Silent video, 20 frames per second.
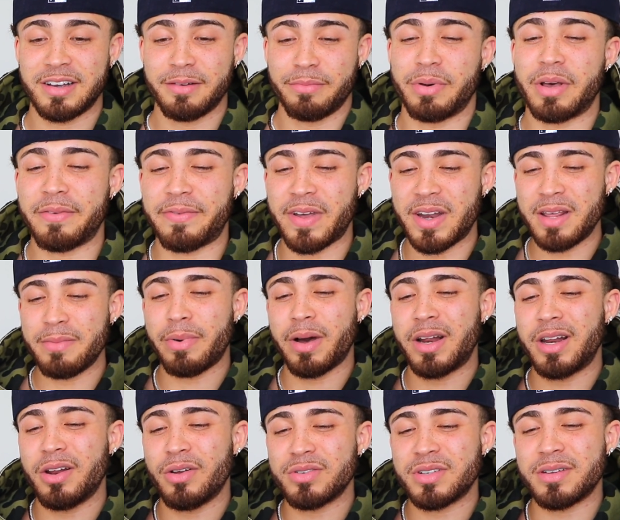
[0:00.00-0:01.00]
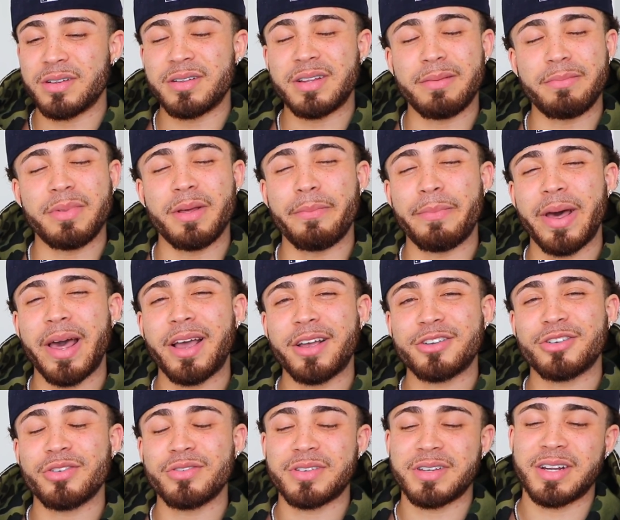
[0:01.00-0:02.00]
But if anybody knows the
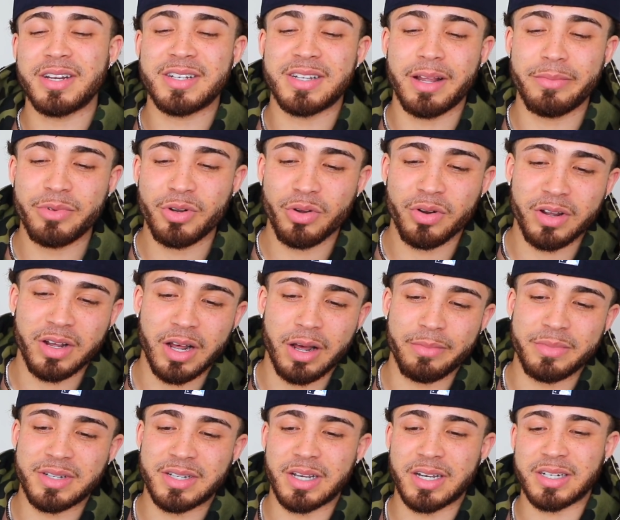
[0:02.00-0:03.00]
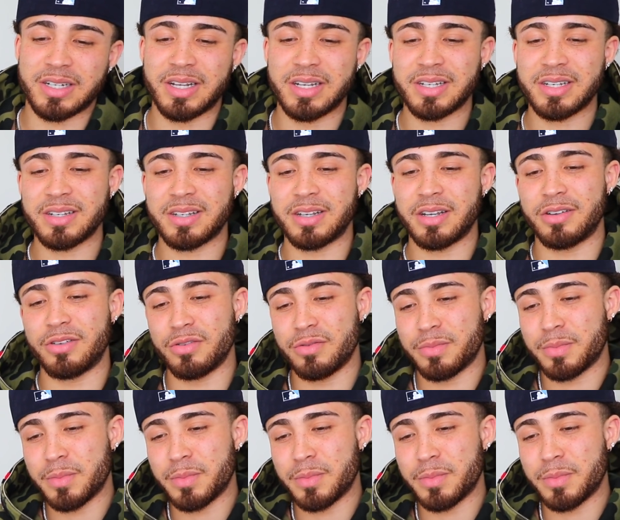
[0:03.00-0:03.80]
backstory to this, let me know in the comment section. Let's continue.